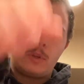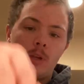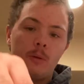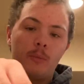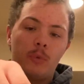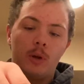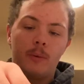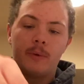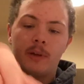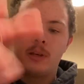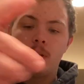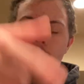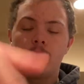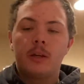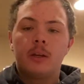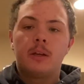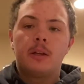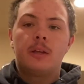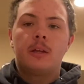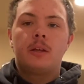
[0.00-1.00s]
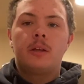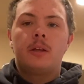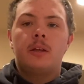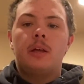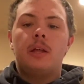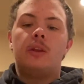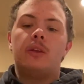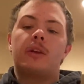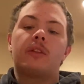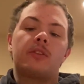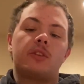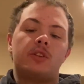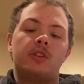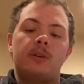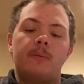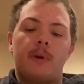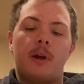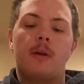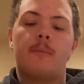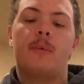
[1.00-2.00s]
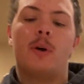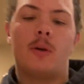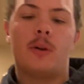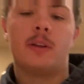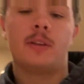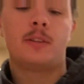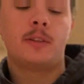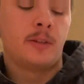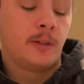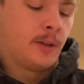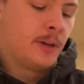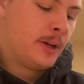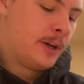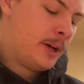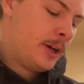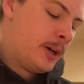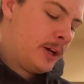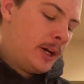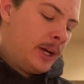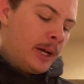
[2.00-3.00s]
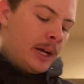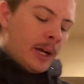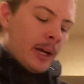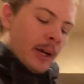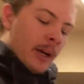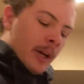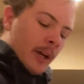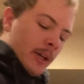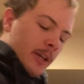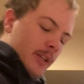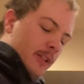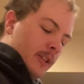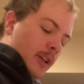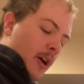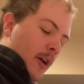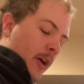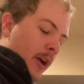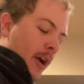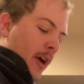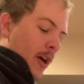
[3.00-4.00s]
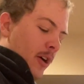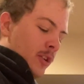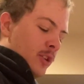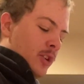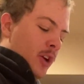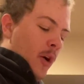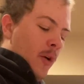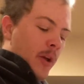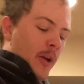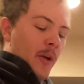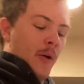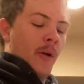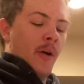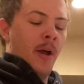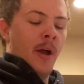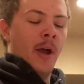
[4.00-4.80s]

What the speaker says: put him in, and you get the G power bonus. So here, I'll show you.